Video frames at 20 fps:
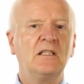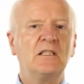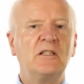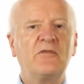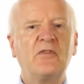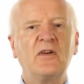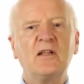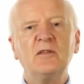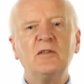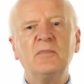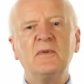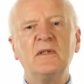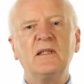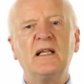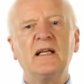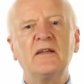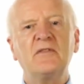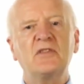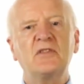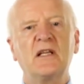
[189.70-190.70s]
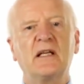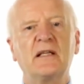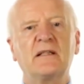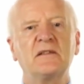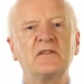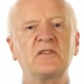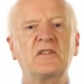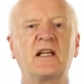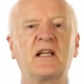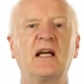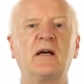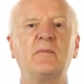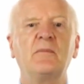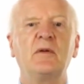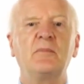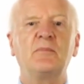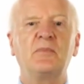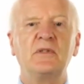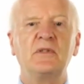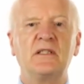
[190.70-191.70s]
Development life cycles can be
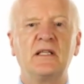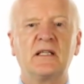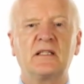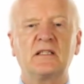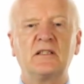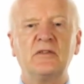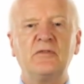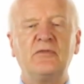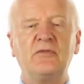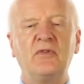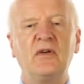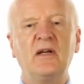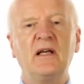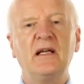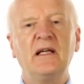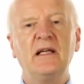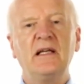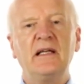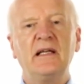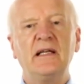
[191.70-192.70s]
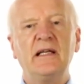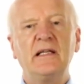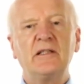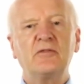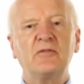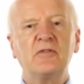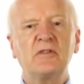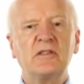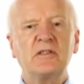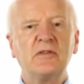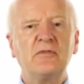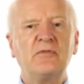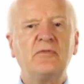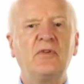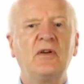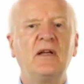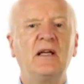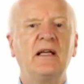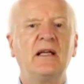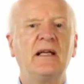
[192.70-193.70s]
predictive, iterative,
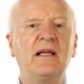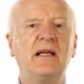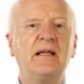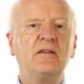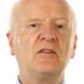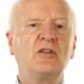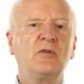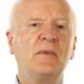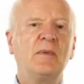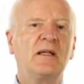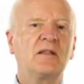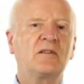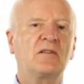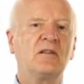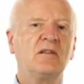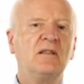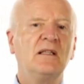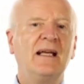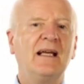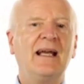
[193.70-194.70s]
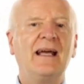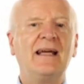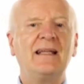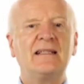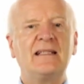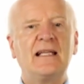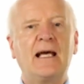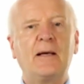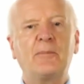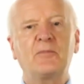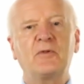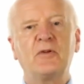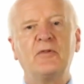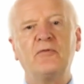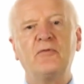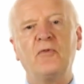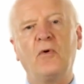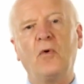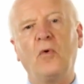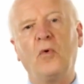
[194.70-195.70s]
incremental,
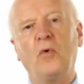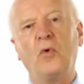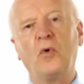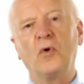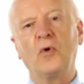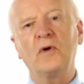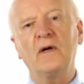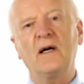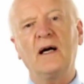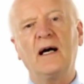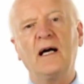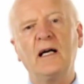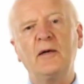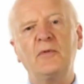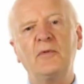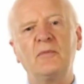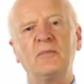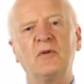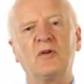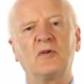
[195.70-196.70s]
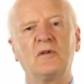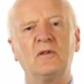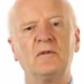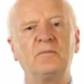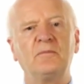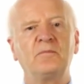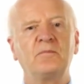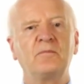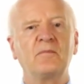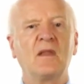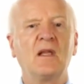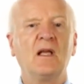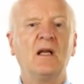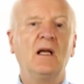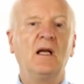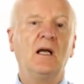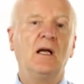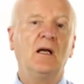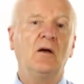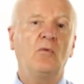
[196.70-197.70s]
adaptive, or a hybrid model.
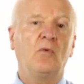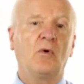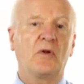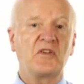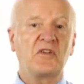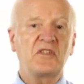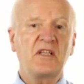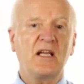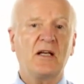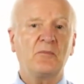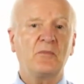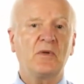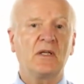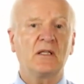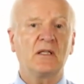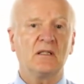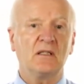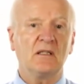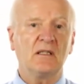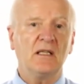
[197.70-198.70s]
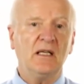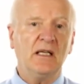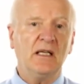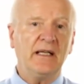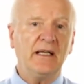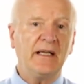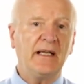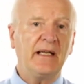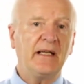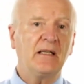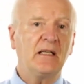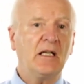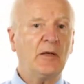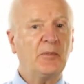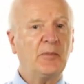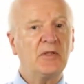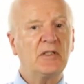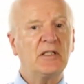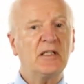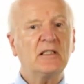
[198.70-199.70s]
What does that mean? In a
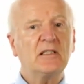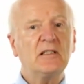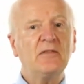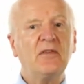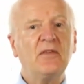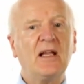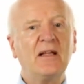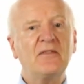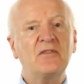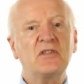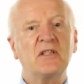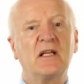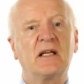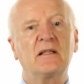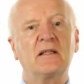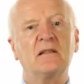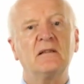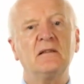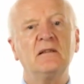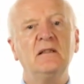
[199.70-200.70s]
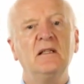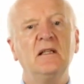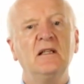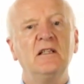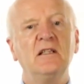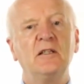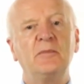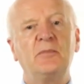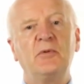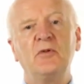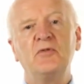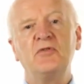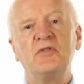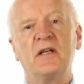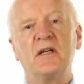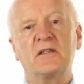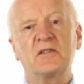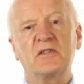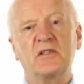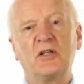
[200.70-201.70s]
predictive life cycle, the
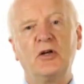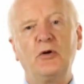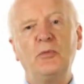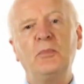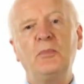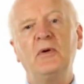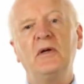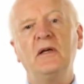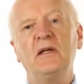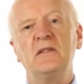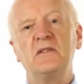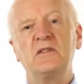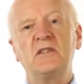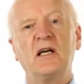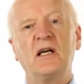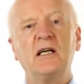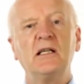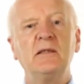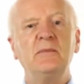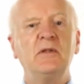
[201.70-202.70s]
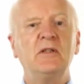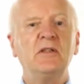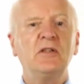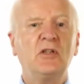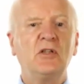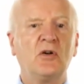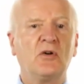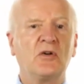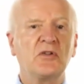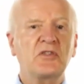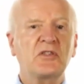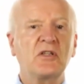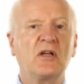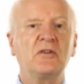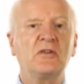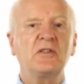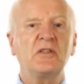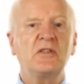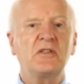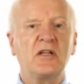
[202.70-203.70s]
project scope, time and cost are
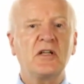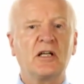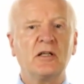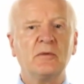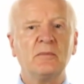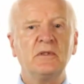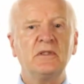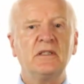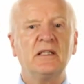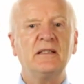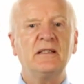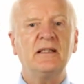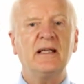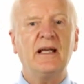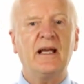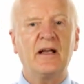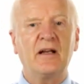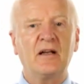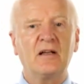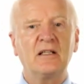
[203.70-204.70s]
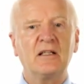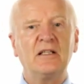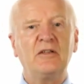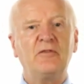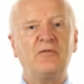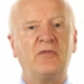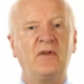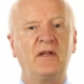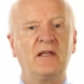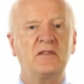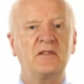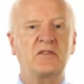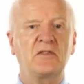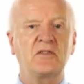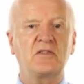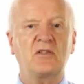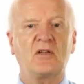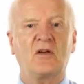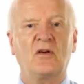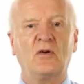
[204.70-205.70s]
determined in the early
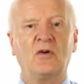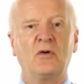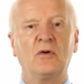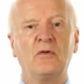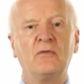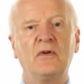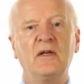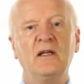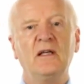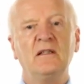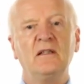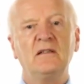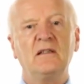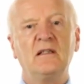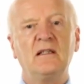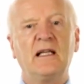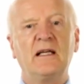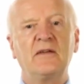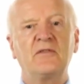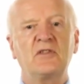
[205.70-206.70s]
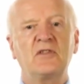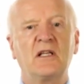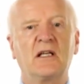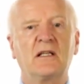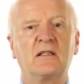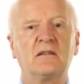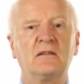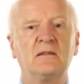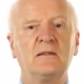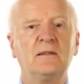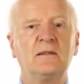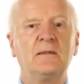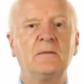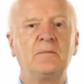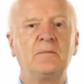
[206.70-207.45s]
phases of the life cycle.